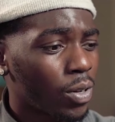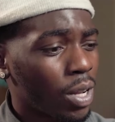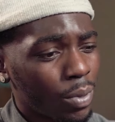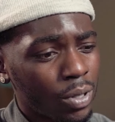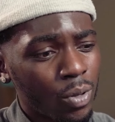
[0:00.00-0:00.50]
know
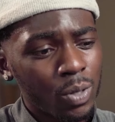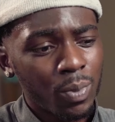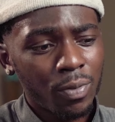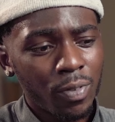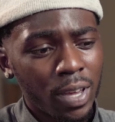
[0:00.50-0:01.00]
that producers
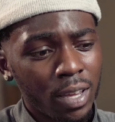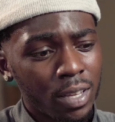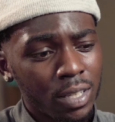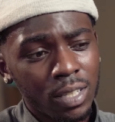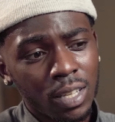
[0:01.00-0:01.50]
be
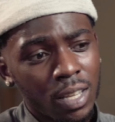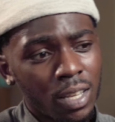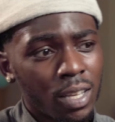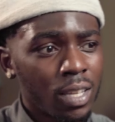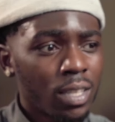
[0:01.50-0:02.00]
fans.
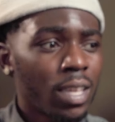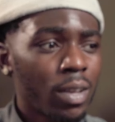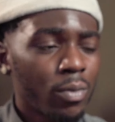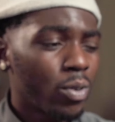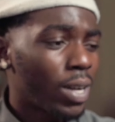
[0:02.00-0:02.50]

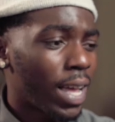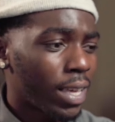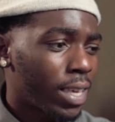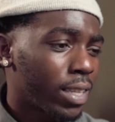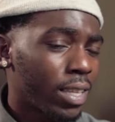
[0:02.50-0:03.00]
They real
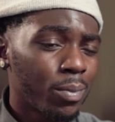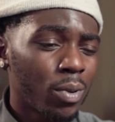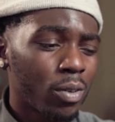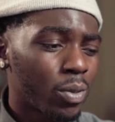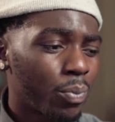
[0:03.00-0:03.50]
like get them
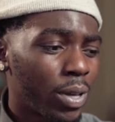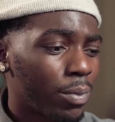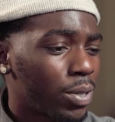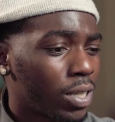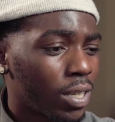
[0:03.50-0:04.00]
on some
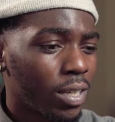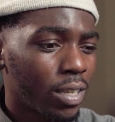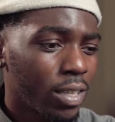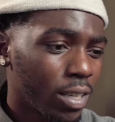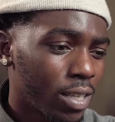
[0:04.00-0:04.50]
pimp
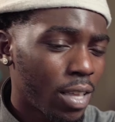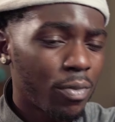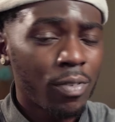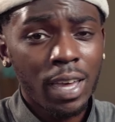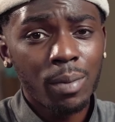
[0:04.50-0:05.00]
shit because they
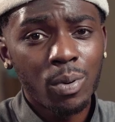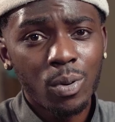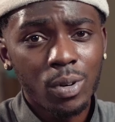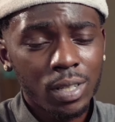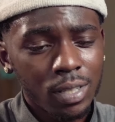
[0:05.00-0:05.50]

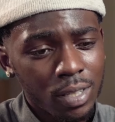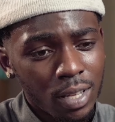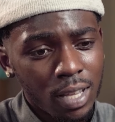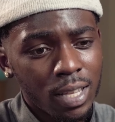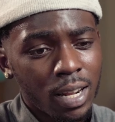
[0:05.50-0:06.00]
fanboys.
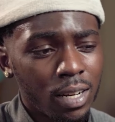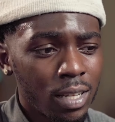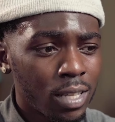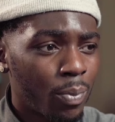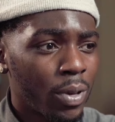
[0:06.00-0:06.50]
That's how it
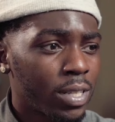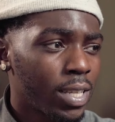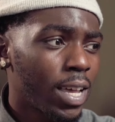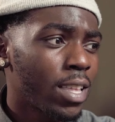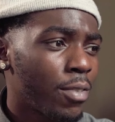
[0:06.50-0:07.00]
is. They pick a
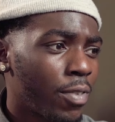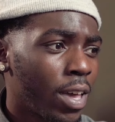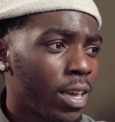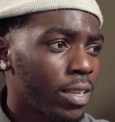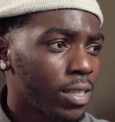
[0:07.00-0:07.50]
side. They
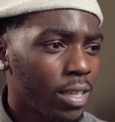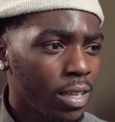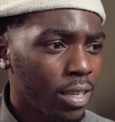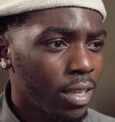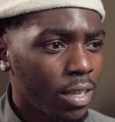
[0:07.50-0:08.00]
fans.
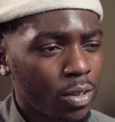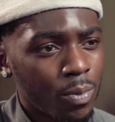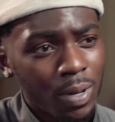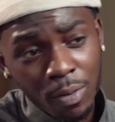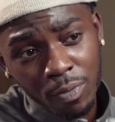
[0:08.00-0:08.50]
You
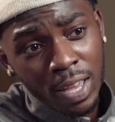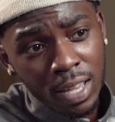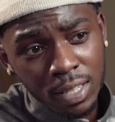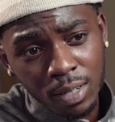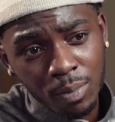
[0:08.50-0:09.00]
know I mean? They
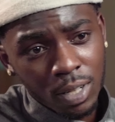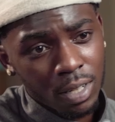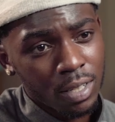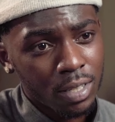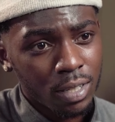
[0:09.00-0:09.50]
fans of them
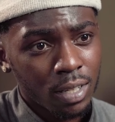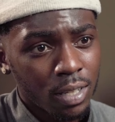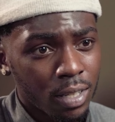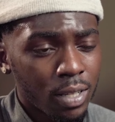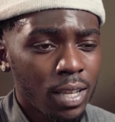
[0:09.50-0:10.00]
niggas.
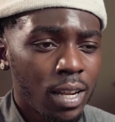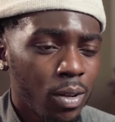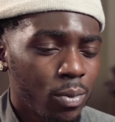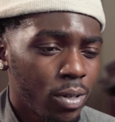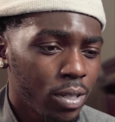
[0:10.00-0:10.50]
That's how
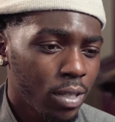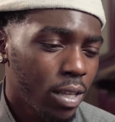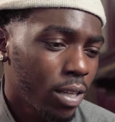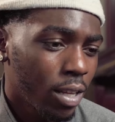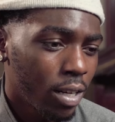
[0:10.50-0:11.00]
that was.
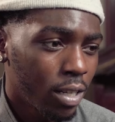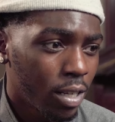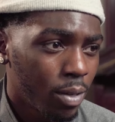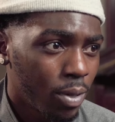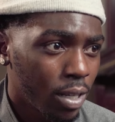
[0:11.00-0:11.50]
They they
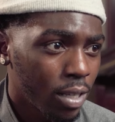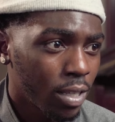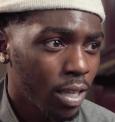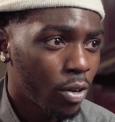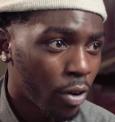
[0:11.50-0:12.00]
love them
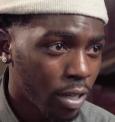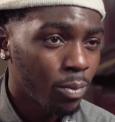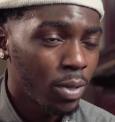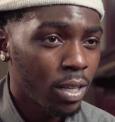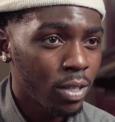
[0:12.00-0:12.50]
niggas. They crank
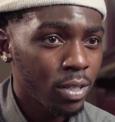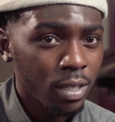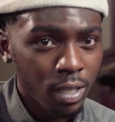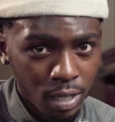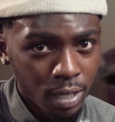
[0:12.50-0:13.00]
them
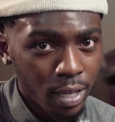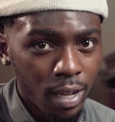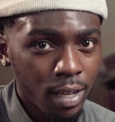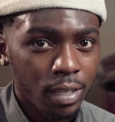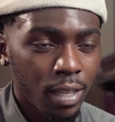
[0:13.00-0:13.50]
niggas in the
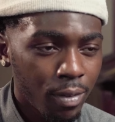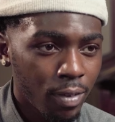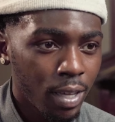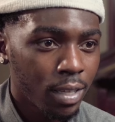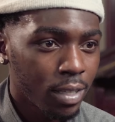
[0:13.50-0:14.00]
car. They
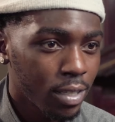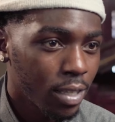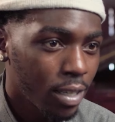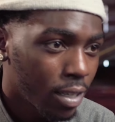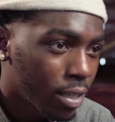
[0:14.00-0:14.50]
fans.